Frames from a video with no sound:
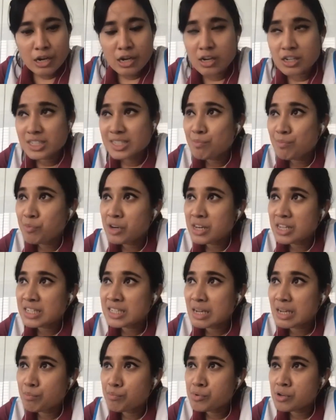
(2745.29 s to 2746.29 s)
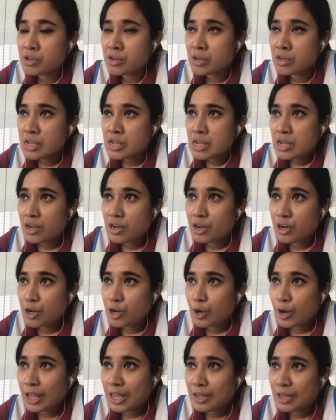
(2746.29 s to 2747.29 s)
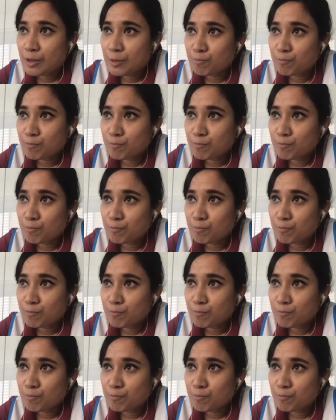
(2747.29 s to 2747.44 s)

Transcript: Simple example, like